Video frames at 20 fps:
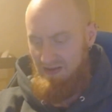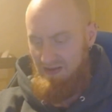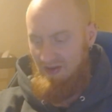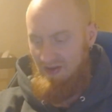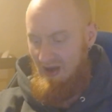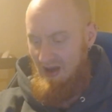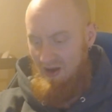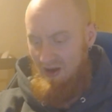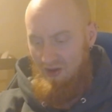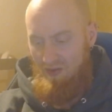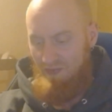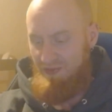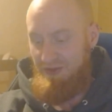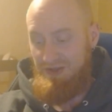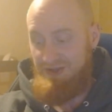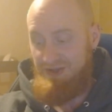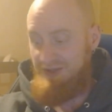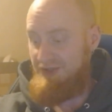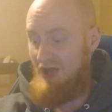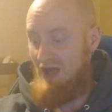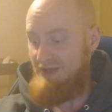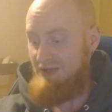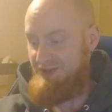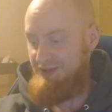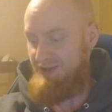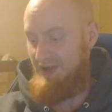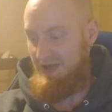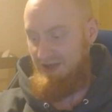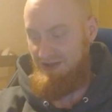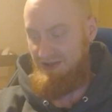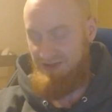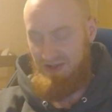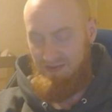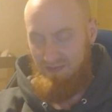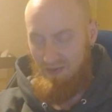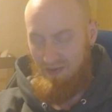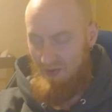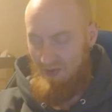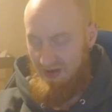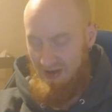I'll discuss things
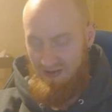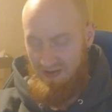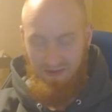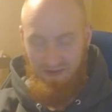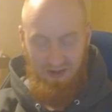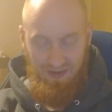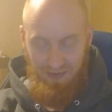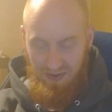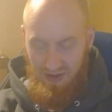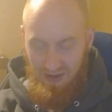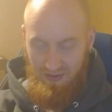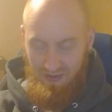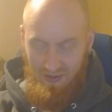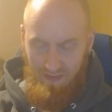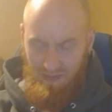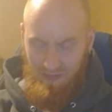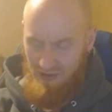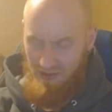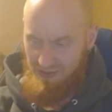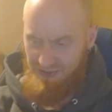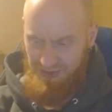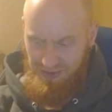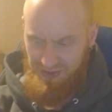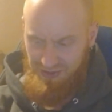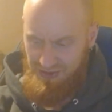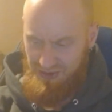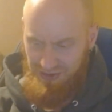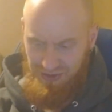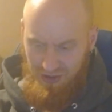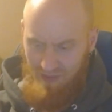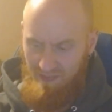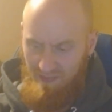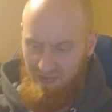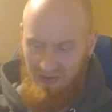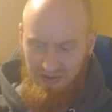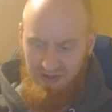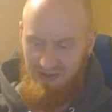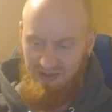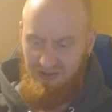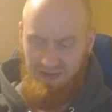even when I think the other person's just
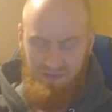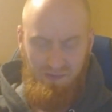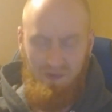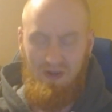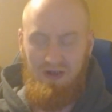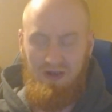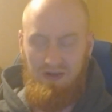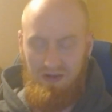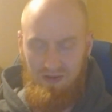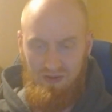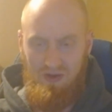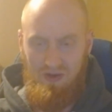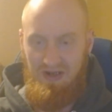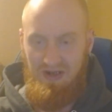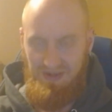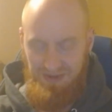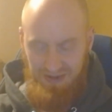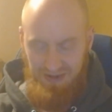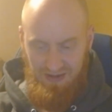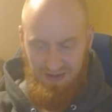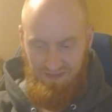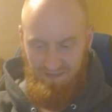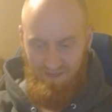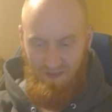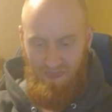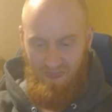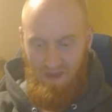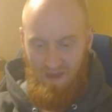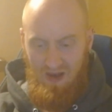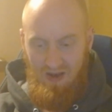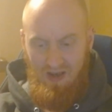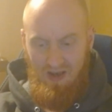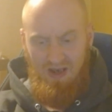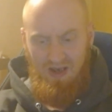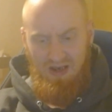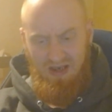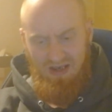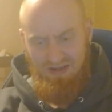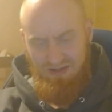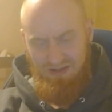completely frickin' crazy.
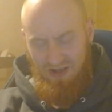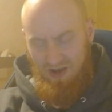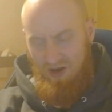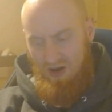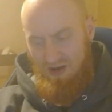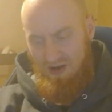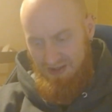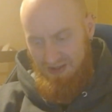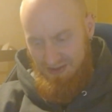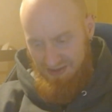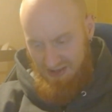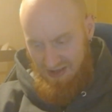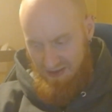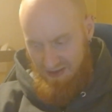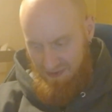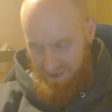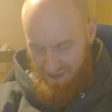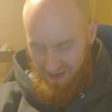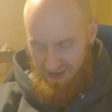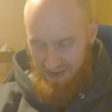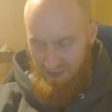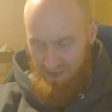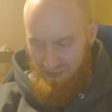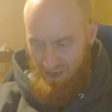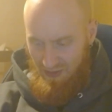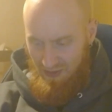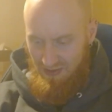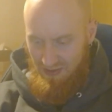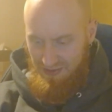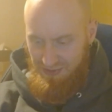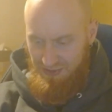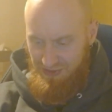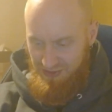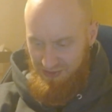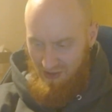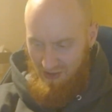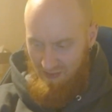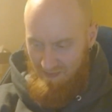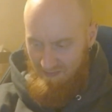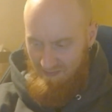As long as I think there is
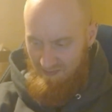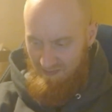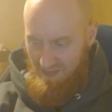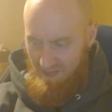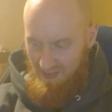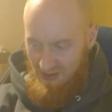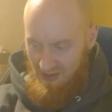some